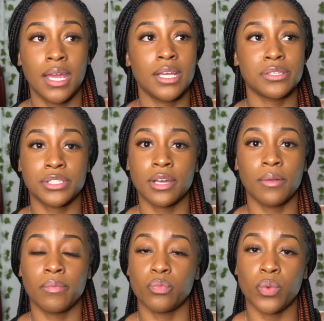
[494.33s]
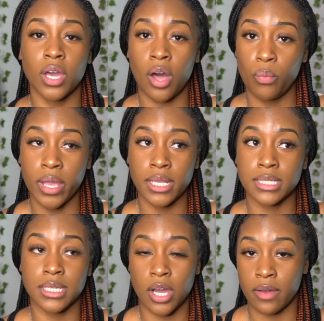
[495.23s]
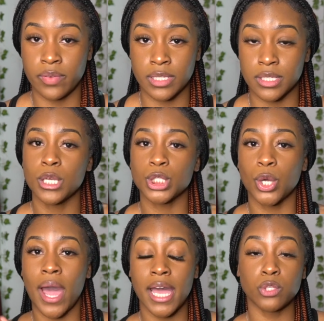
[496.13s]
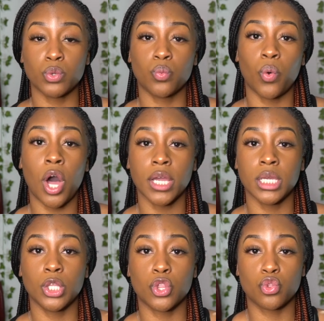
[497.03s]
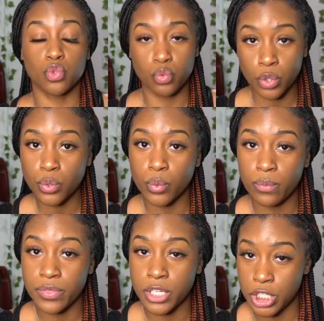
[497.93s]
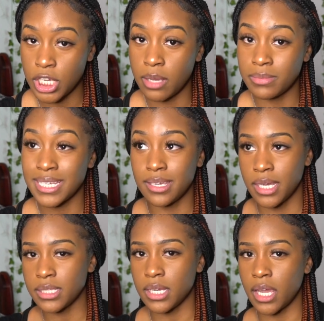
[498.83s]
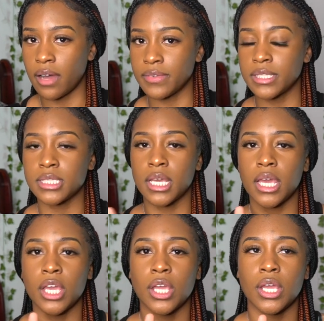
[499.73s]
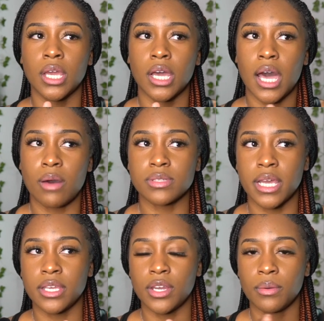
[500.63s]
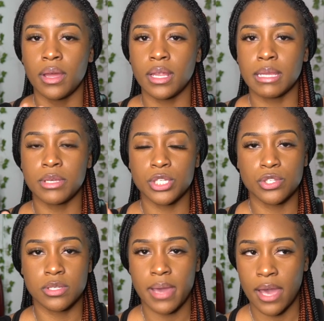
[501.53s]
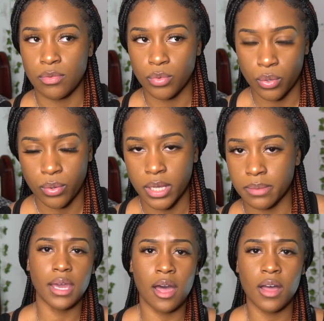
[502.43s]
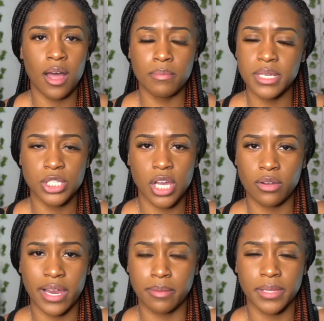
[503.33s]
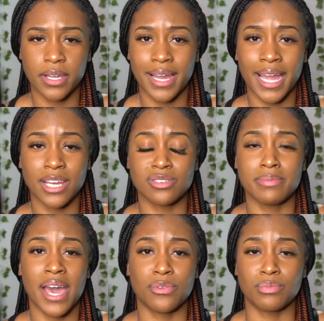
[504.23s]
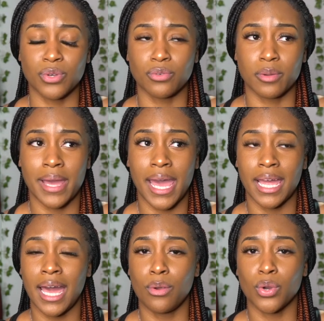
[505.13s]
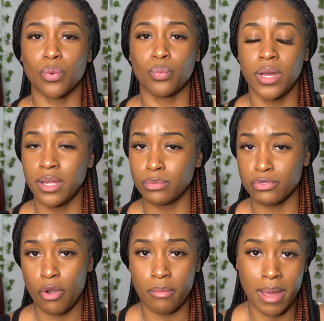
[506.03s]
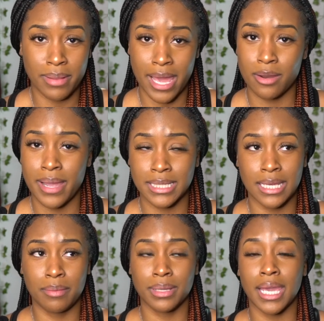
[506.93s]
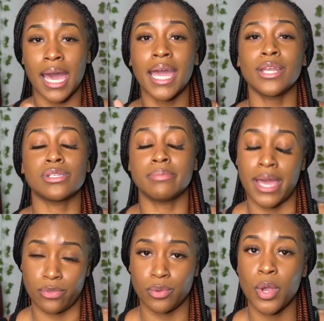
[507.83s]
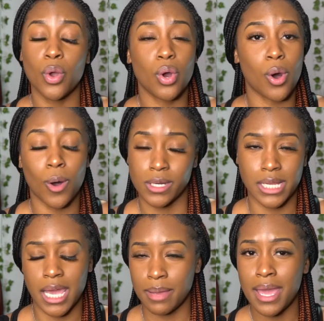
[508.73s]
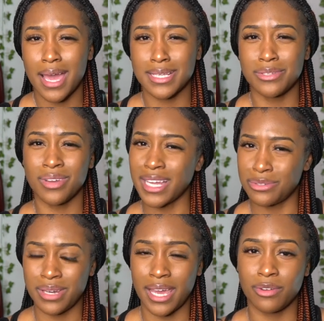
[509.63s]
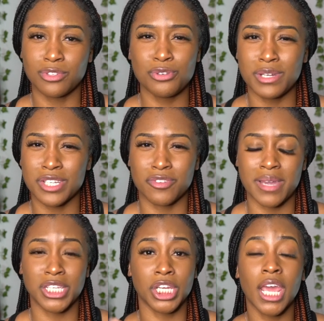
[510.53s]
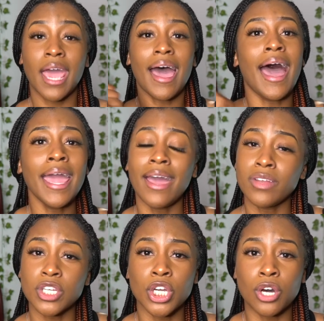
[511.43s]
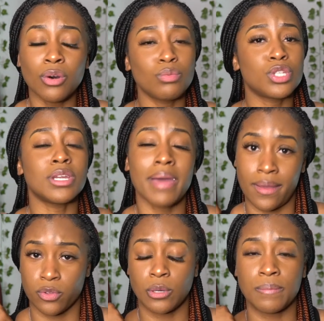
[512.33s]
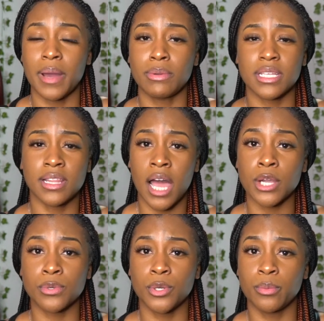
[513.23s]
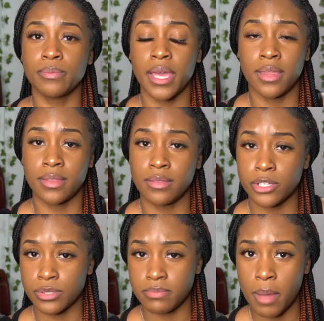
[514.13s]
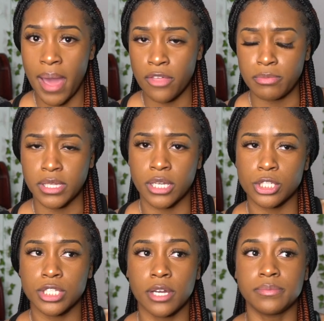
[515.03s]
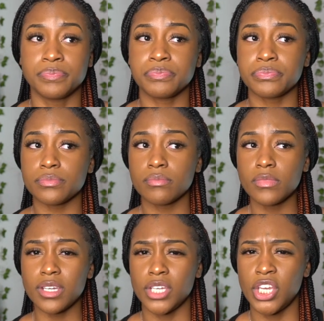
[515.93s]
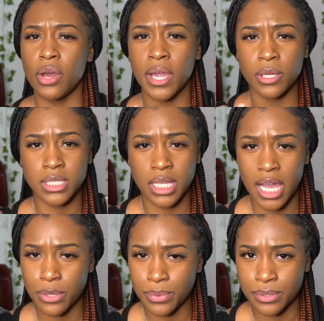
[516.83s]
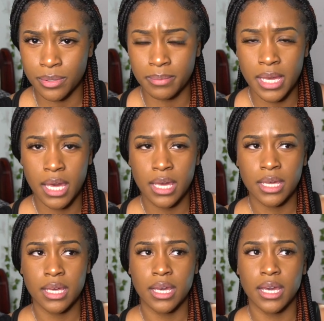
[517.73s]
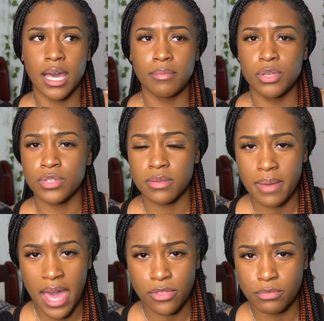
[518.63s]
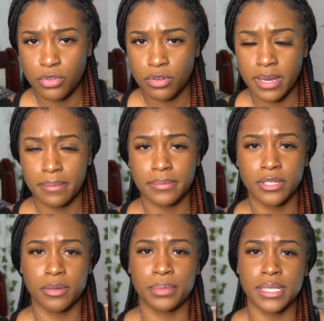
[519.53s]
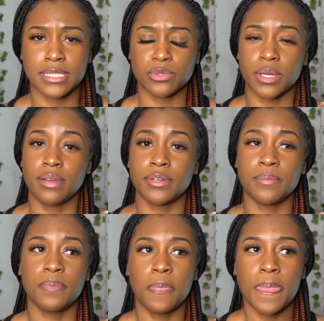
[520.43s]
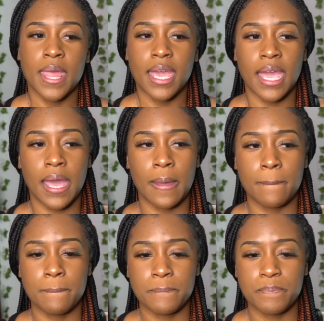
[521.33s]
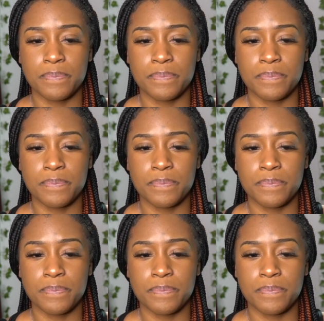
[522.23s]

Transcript: So we all went to the office. So as we're walking through the gym to get to the office, I was like, you know what? Let me just use the bathroom real quick. I'll meet y'all right up there. I gotta use the bathroom real bad. I don't know what was wrong with my bladder back then, but yeah, I had to use the bathroom all the time. I still got to now. Too much information. I had to go to the bathroom. I went to the locker room, and there's a bathroom in there. So I go to the locker room, I'm using the bathroom, doing my, business, whatever. And,